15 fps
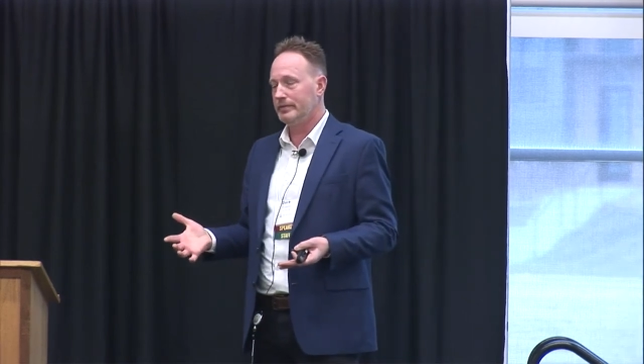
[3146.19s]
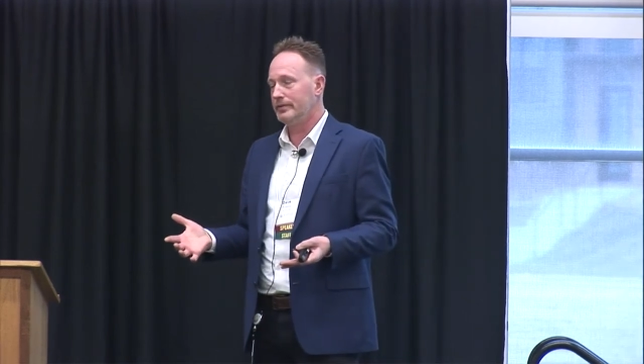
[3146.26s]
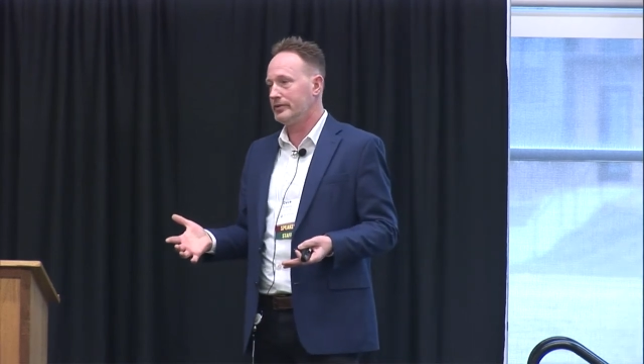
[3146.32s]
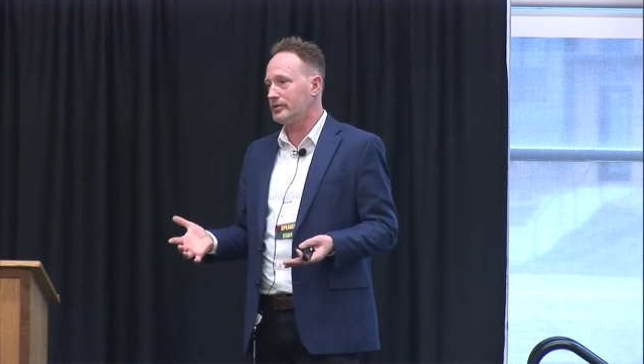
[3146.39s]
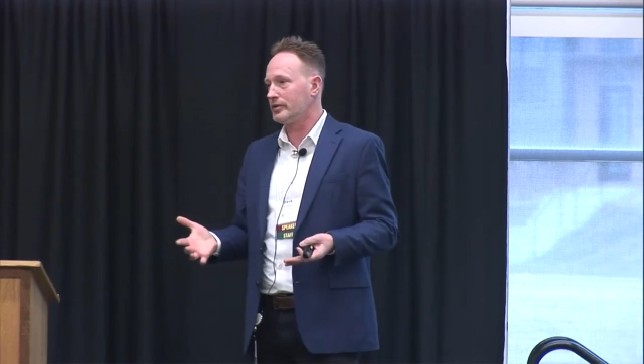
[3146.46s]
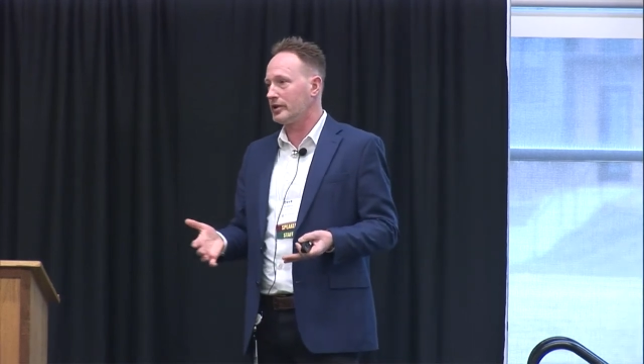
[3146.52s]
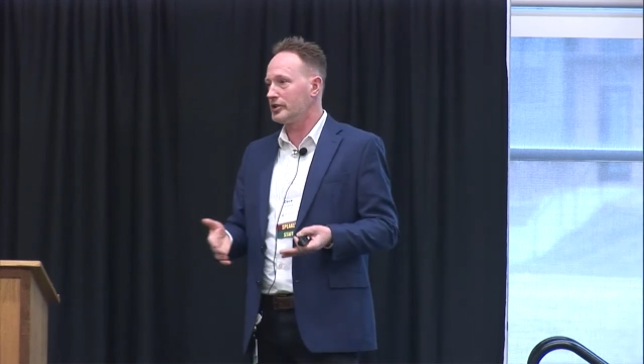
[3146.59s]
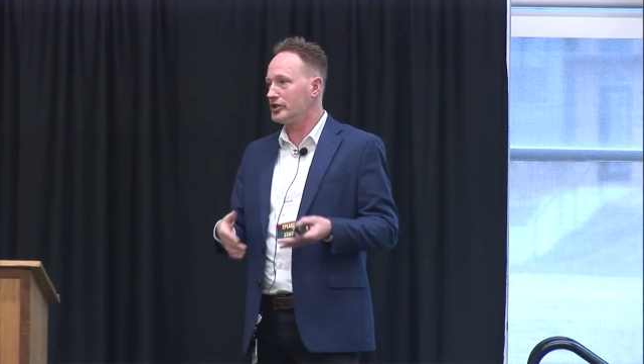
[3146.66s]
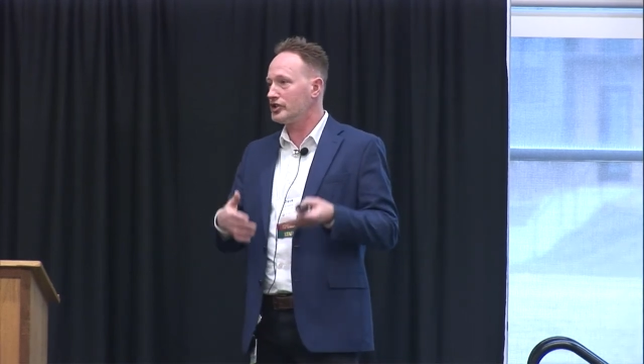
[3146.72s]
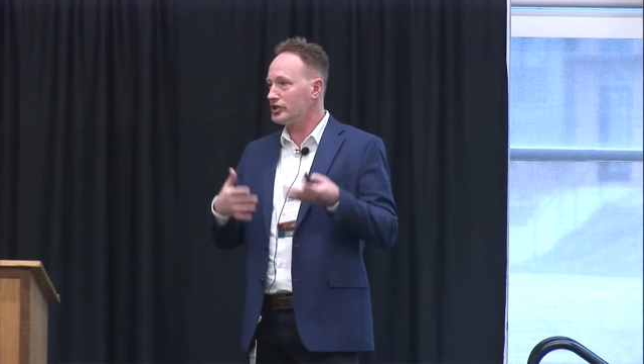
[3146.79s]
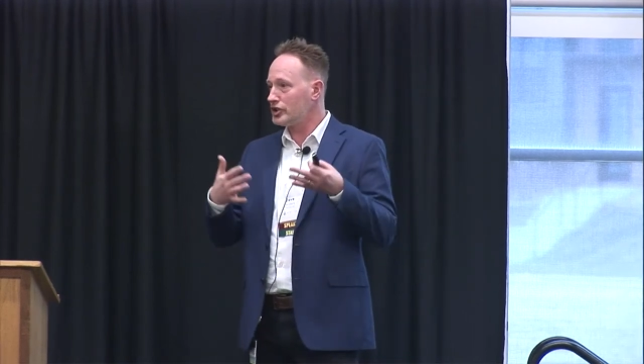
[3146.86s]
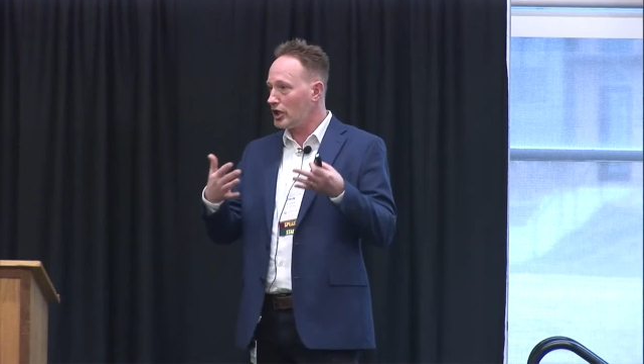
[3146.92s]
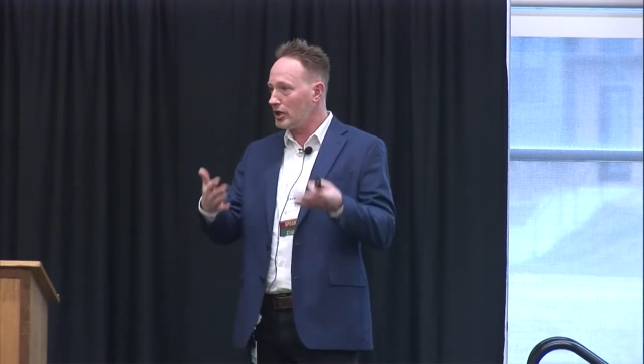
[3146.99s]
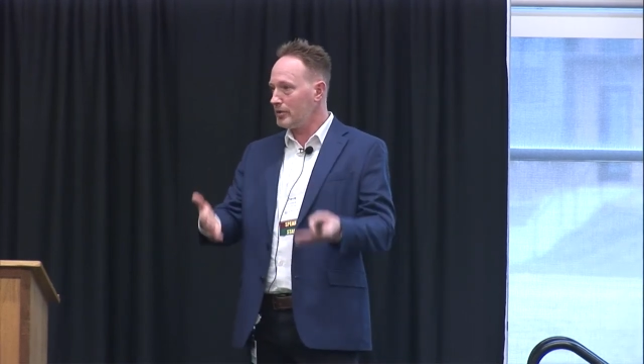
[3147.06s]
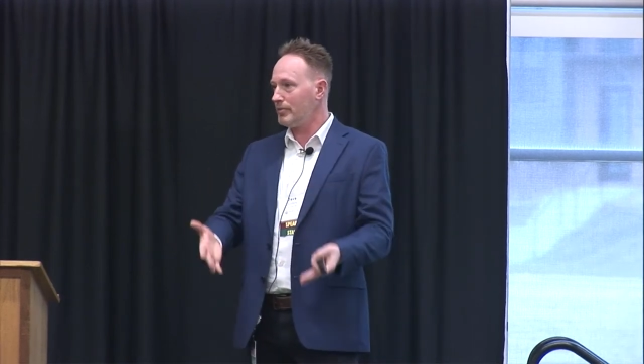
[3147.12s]
So we're gonna
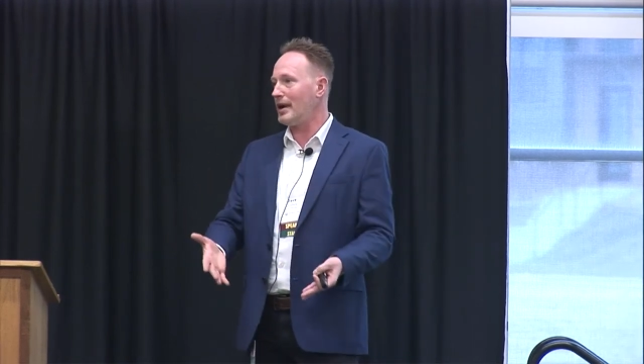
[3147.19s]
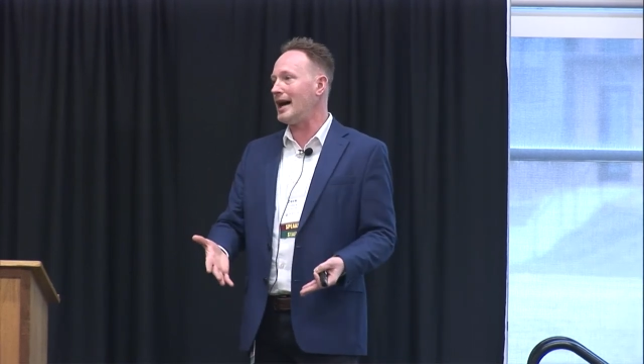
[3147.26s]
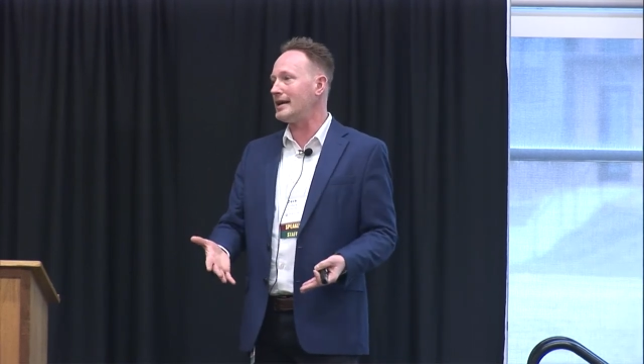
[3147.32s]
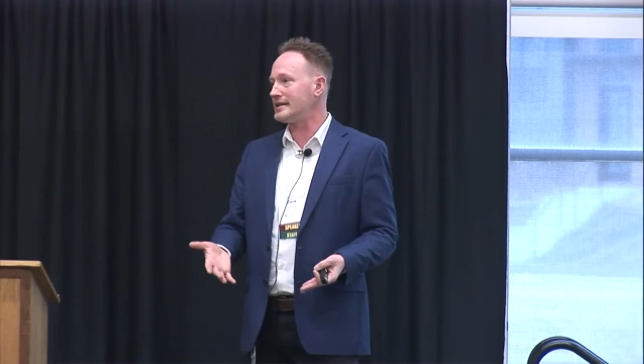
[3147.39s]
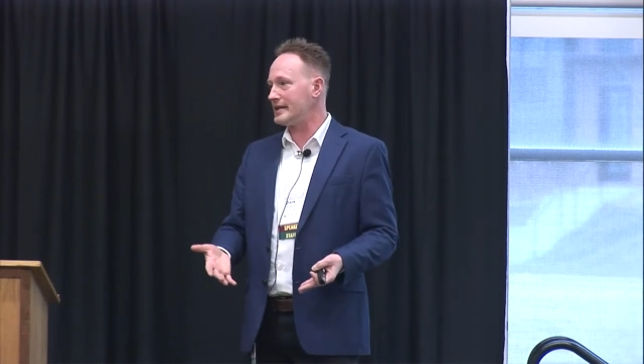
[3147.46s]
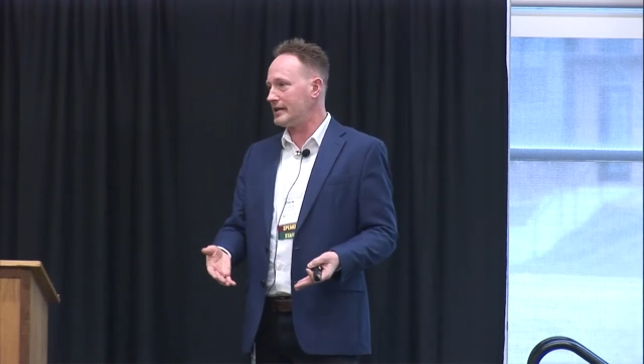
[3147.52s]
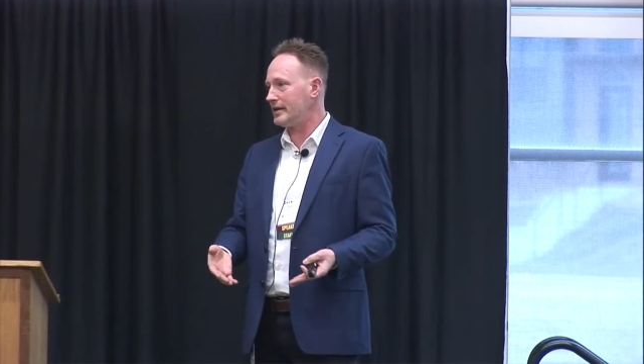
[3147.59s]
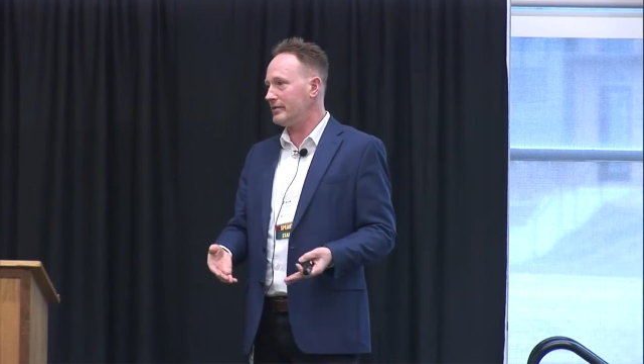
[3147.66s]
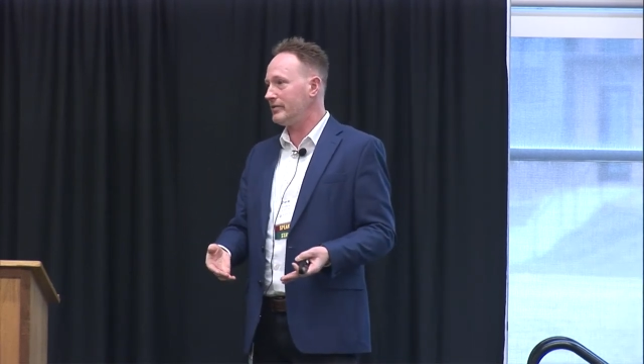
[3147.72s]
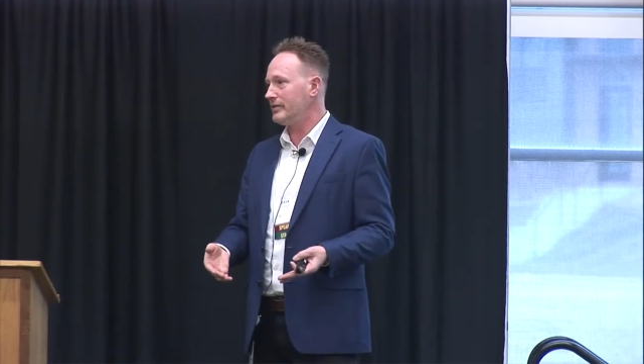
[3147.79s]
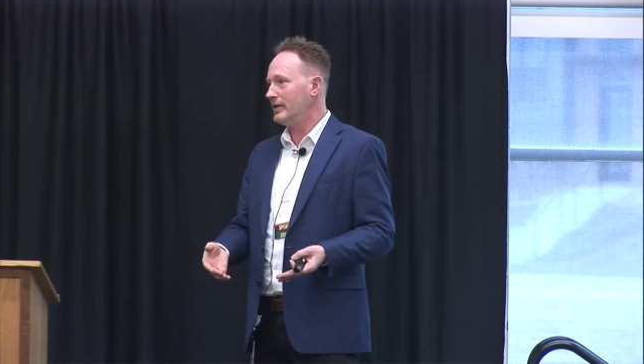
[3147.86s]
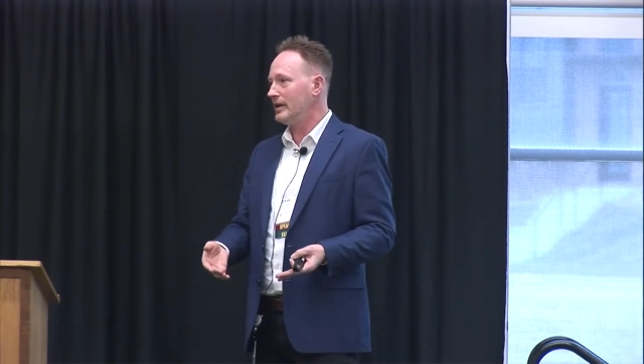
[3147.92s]
start positive.